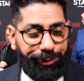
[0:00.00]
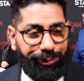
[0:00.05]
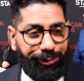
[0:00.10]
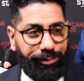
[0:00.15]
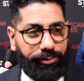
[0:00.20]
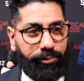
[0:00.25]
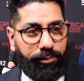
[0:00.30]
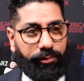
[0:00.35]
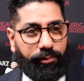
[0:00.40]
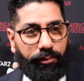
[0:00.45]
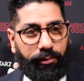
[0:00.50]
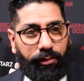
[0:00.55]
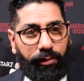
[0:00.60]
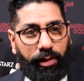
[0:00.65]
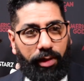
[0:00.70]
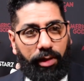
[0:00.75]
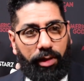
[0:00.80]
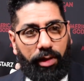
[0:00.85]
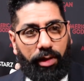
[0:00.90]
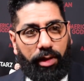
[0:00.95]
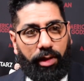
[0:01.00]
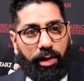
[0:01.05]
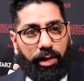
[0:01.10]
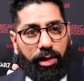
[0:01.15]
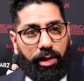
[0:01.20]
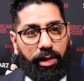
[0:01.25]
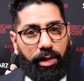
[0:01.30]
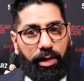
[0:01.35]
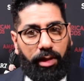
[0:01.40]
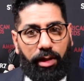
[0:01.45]
On the show, or even,
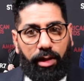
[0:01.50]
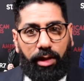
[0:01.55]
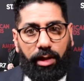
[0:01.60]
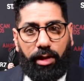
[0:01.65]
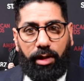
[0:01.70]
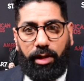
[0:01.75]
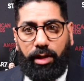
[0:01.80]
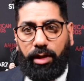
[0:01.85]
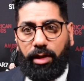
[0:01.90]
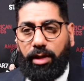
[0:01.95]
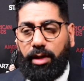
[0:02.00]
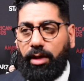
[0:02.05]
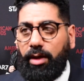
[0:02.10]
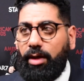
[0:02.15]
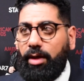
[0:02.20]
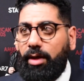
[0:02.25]
like, gods that